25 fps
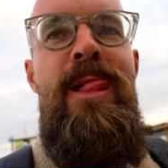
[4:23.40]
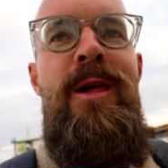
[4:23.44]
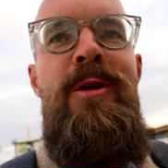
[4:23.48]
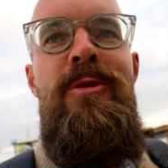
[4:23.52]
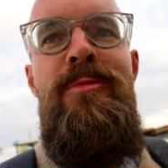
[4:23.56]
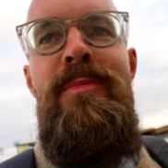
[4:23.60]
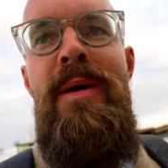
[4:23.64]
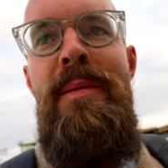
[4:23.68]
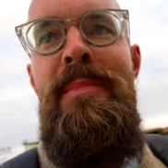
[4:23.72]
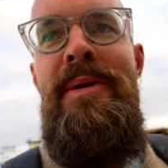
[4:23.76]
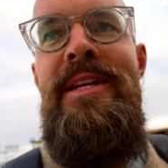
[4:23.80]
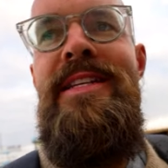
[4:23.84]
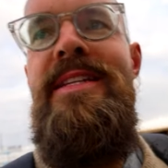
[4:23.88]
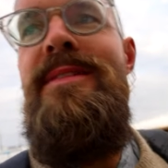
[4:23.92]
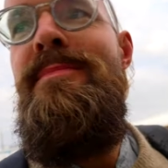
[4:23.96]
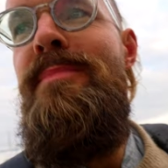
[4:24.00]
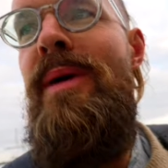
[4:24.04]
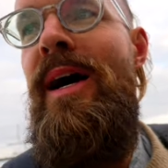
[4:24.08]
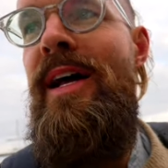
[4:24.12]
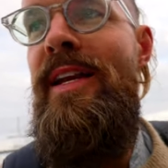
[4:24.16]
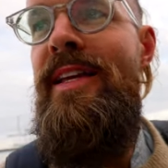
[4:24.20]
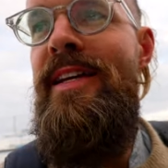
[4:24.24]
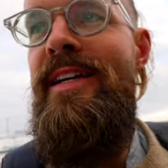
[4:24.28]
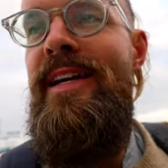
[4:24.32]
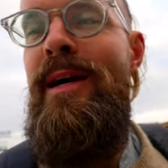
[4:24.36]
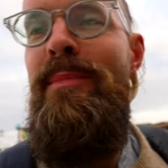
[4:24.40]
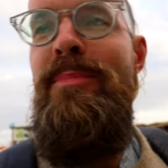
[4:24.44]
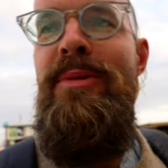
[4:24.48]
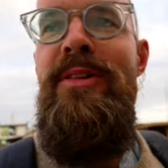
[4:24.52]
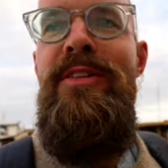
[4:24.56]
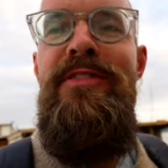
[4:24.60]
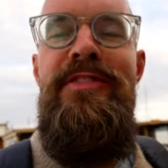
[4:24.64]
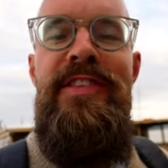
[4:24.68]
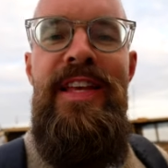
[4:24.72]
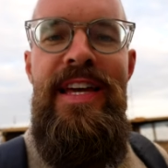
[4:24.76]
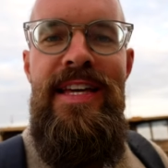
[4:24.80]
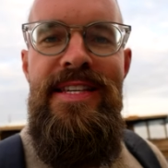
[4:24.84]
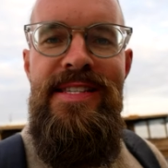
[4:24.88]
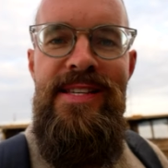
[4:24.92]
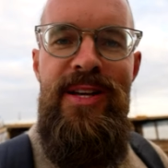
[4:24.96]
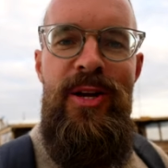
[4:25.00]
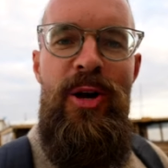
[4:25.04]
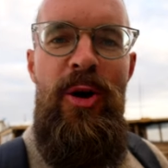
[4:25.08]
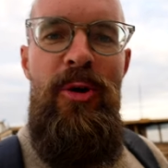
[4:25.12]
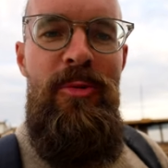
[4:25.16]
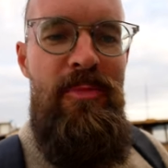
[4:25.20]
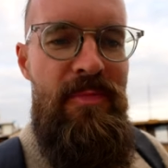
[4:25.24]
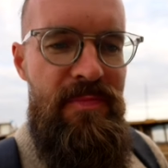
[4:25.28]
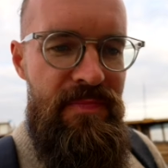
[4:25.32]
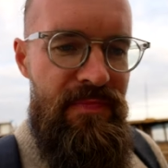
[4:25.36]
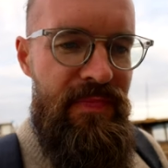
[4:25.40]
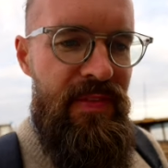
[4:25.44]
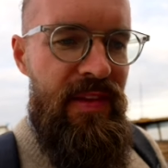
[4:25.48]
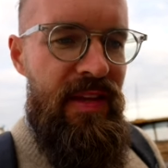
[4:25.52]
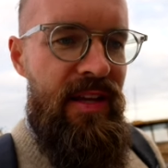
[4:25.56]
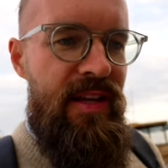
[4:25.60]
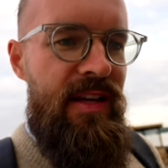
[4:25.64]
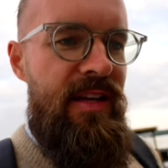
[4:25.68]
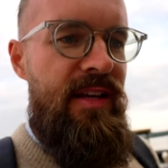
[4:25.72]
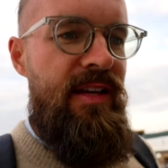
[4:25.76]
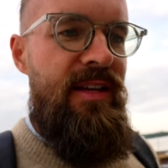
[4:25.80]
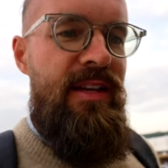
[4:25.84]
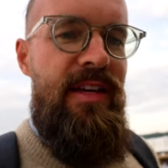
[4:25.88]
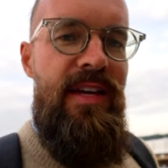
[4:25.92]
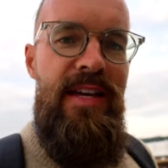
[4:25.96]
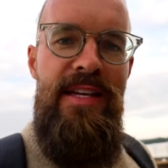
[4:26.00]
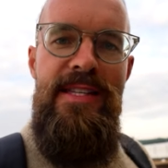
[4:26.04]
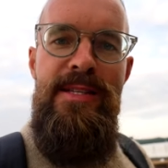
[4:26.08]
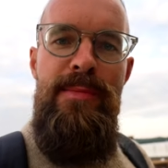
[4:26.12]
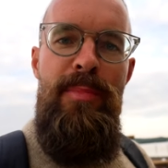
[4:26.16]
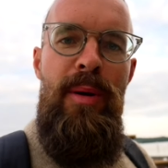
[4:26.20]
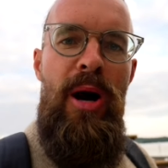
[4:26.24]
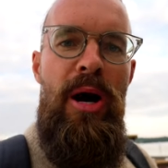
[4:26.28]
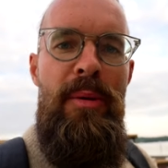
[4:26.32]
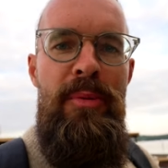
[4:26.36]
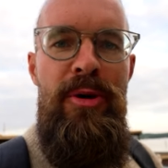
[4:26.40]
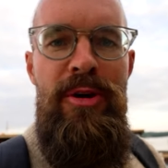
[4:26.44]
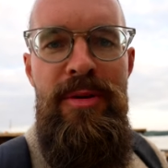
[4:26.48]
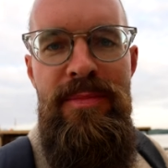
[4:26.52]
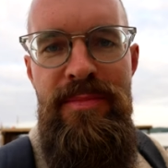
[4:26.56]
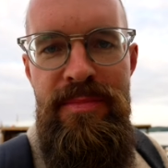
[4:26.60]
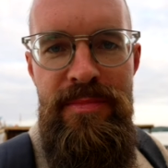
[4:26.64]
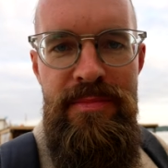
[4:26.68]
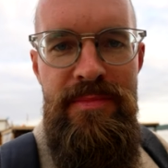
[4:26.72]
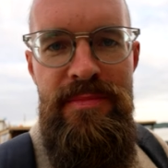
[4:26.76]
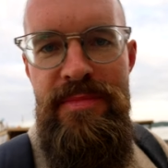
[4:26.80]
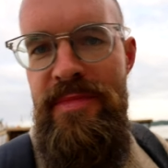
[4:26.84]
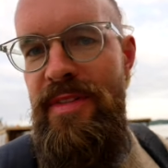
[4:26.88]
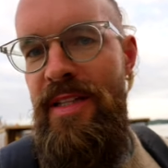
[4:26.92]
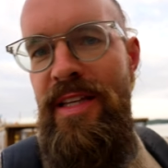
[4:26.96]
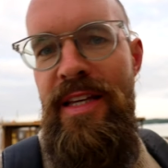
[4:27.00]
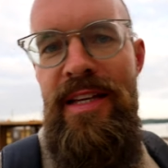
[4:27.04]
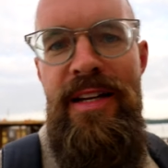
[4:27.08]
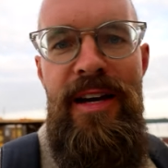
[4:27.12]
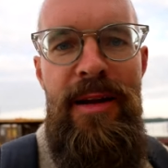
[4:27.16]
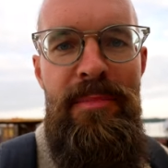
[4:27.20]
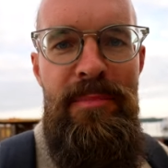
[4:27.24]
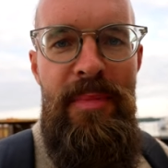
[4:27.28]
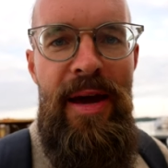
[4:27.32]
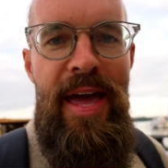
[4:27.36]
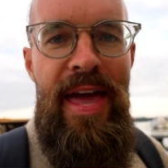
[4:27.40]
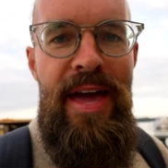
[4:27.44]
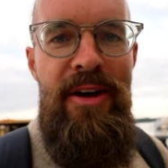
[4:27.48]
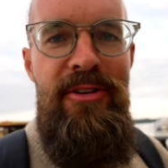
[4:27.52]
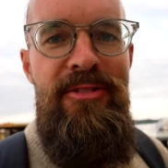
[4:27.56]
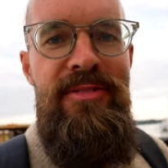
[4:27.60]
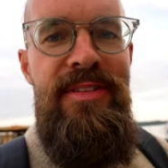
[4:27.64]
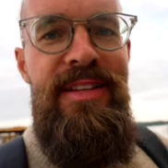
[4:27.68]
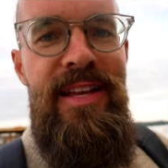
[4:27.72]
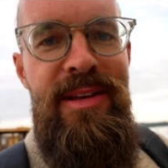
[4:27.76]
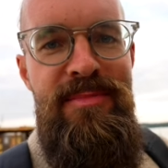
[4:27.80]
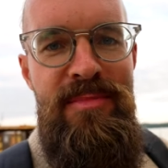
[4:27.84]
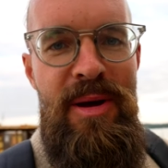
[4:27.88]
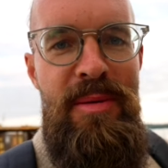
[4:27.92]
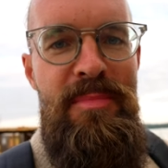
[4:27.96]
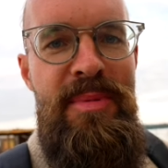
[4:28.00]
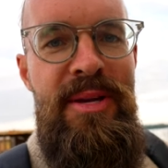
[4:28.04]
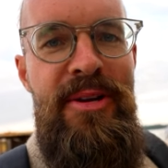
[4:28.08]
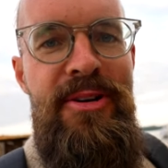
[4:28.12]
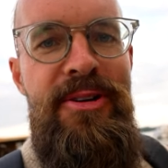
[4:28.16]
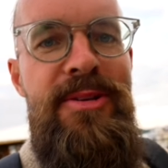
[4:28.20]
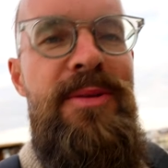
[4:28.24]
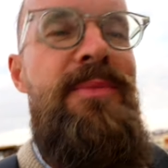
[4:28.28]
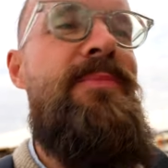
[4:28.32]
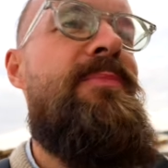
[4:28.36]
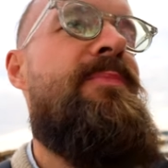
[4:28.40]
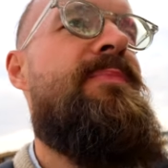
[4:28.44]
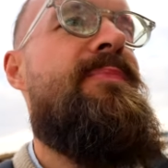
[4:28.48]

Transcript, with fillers: whom I met in Bali a couple of days ago. He's a barber. He cut my hair and my beard.